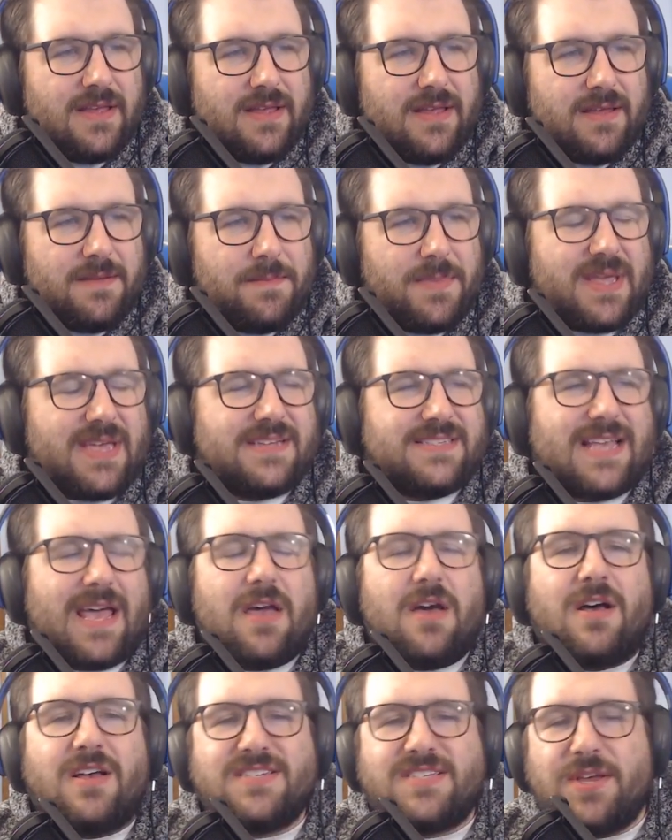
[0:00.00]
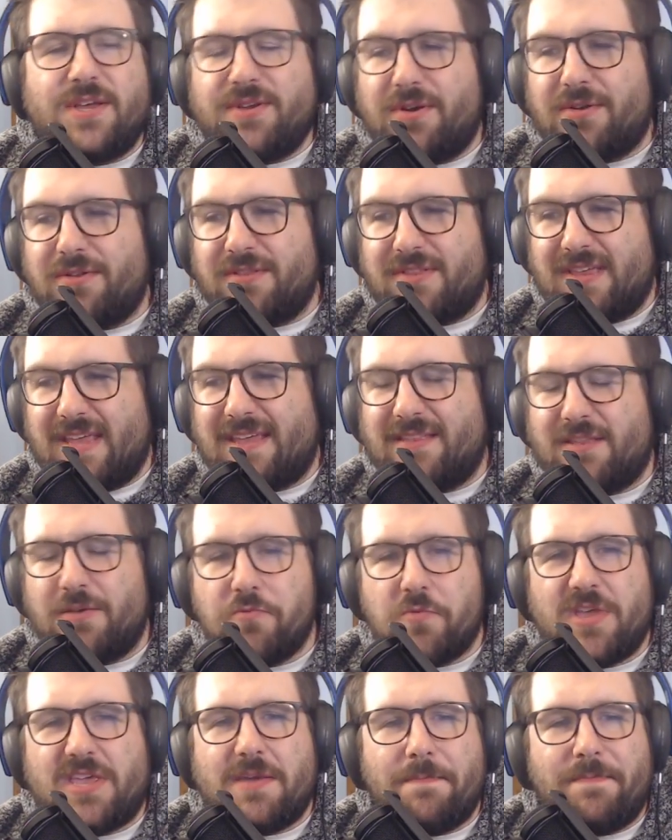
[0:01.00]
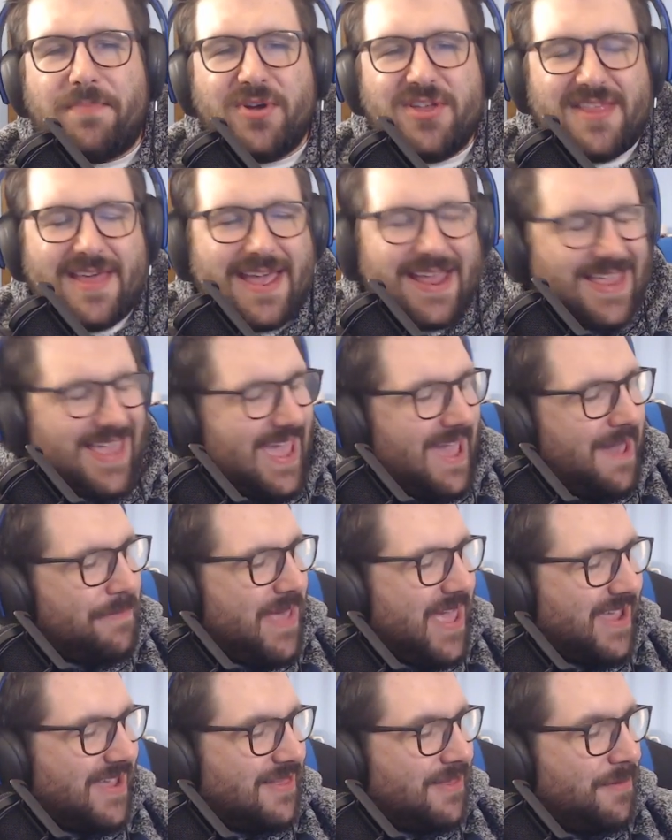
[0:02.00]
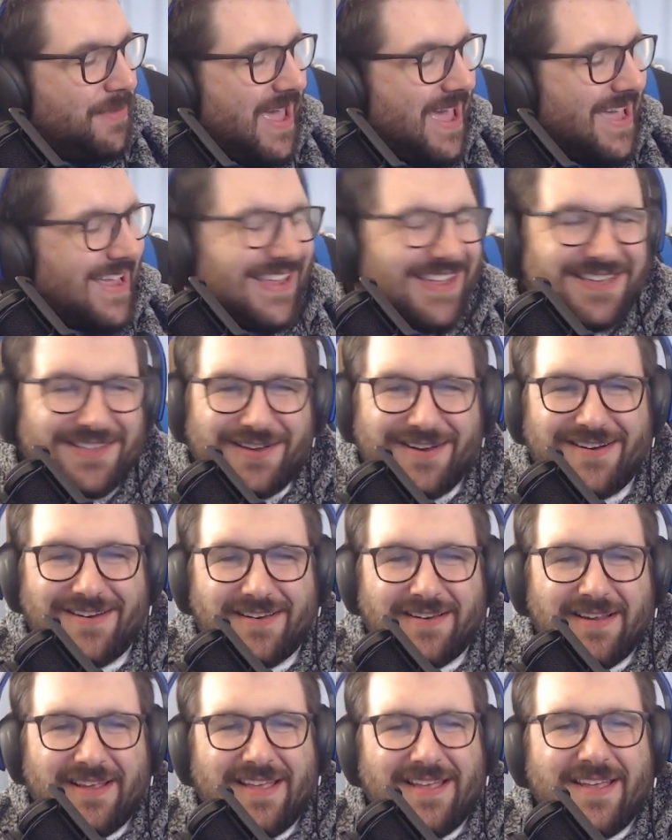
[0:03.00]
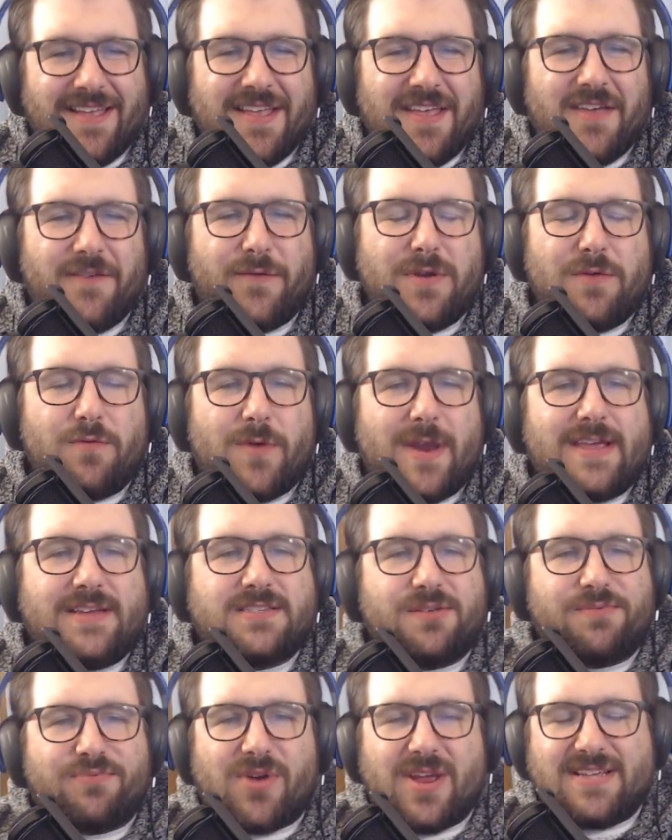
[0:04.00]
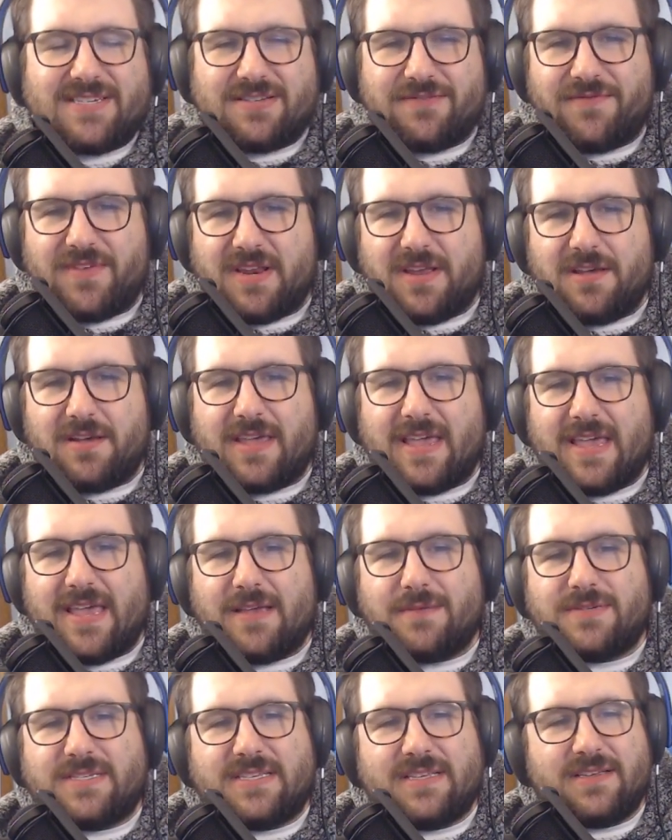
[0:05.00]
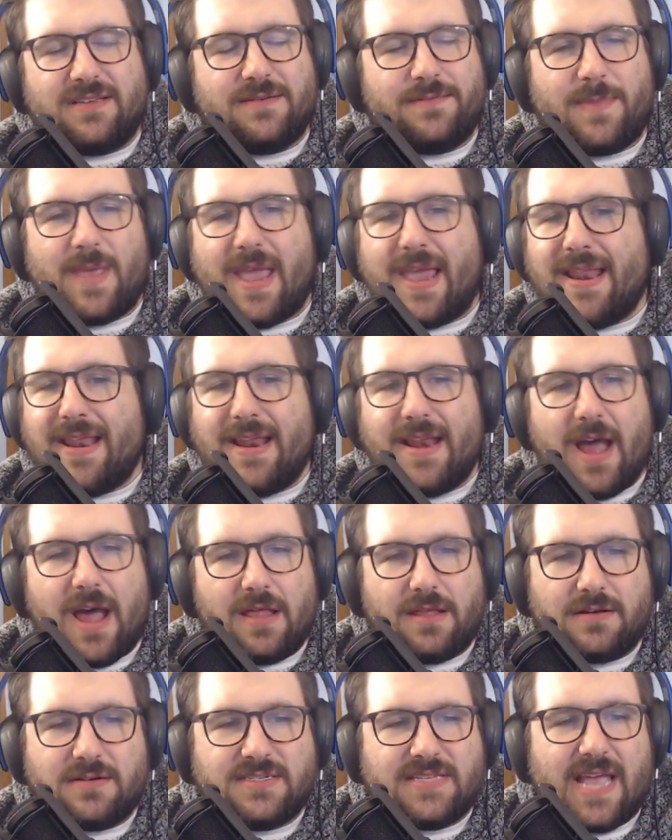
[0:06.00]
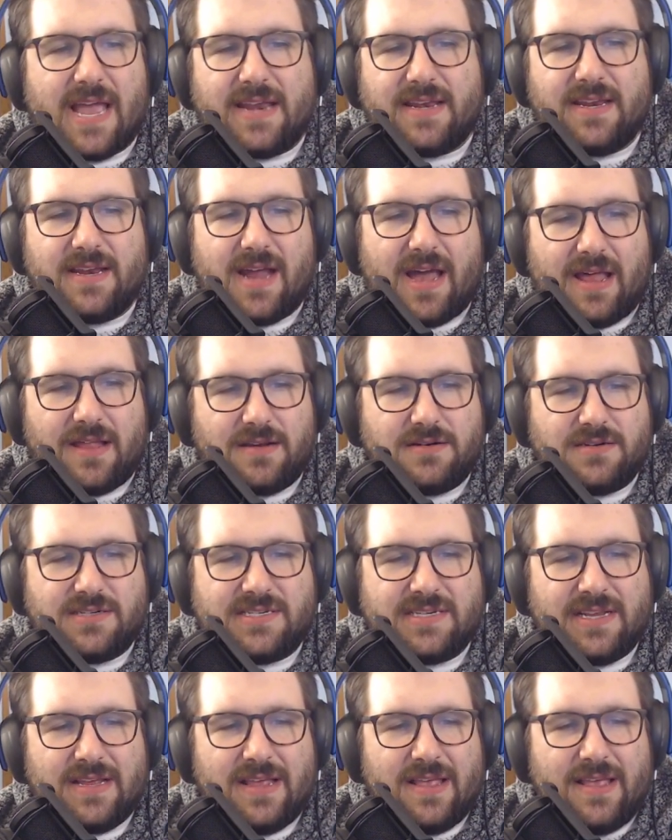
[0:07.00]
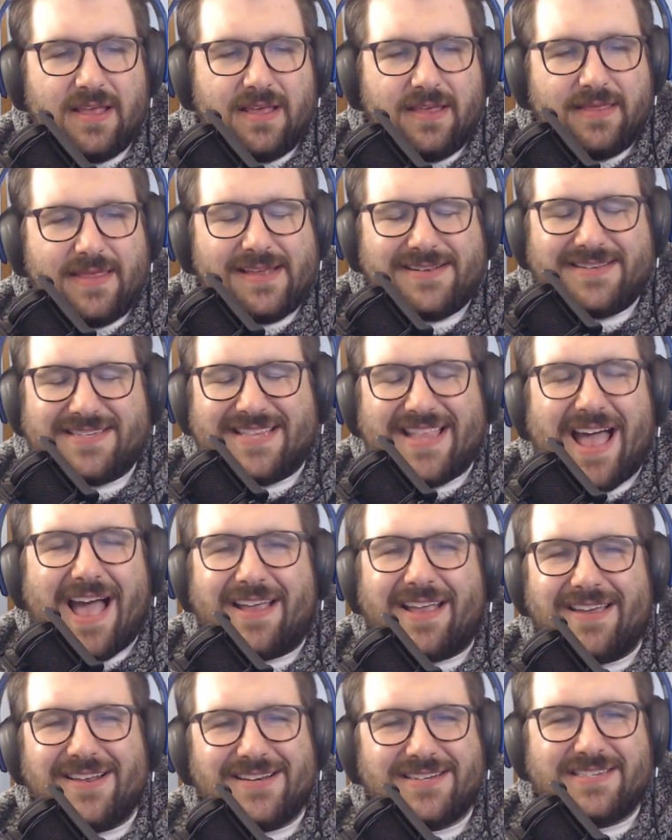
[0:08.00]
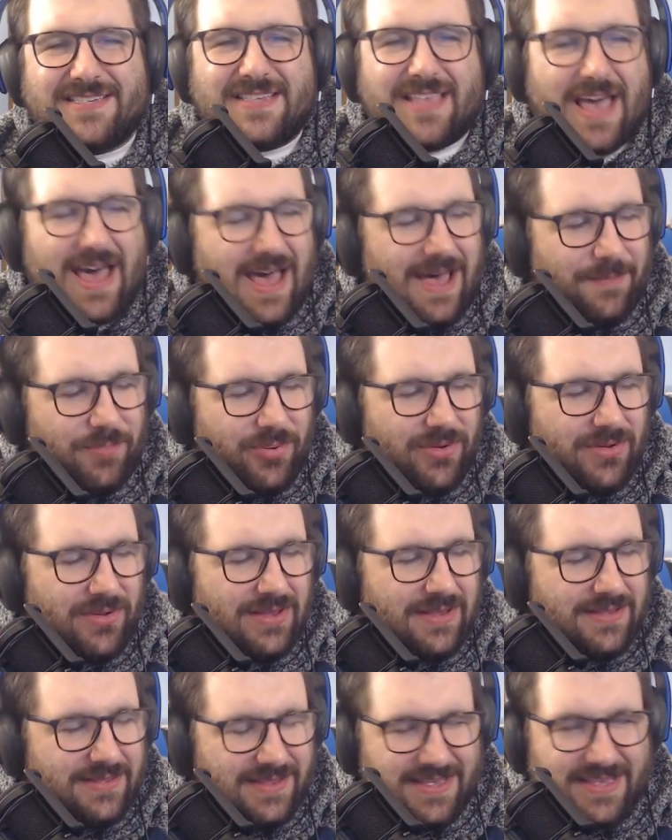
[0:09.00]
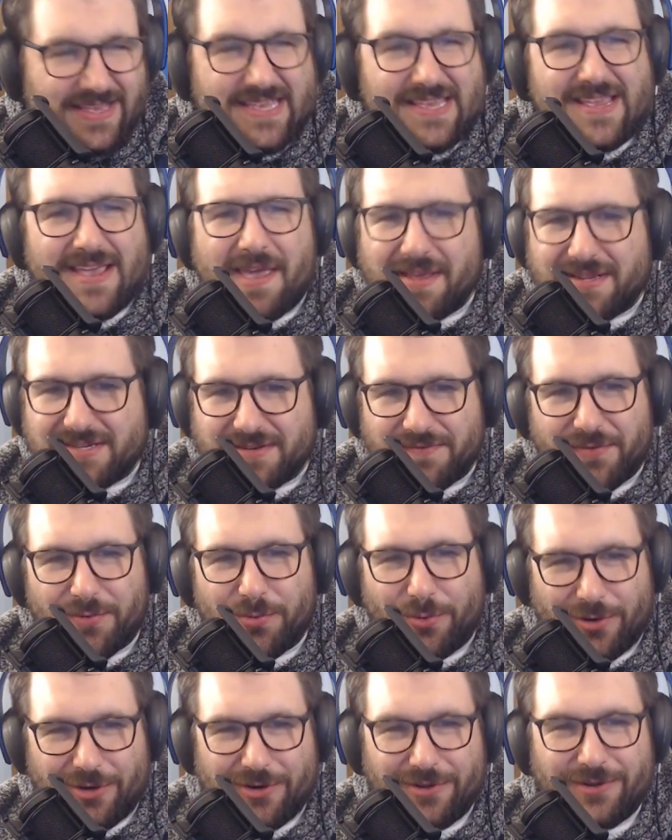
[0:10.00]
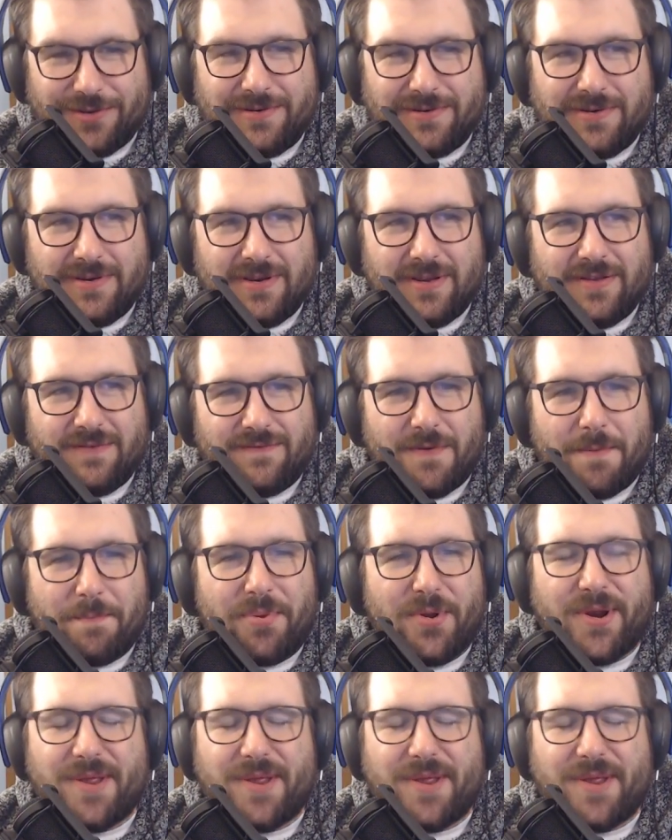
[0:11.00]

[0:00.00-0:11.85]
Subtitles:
Because I also don't think that we can put that cat back in the bag either. If we raise the price of video games to $80, $90, that's not going to stop the EAs of the world from putting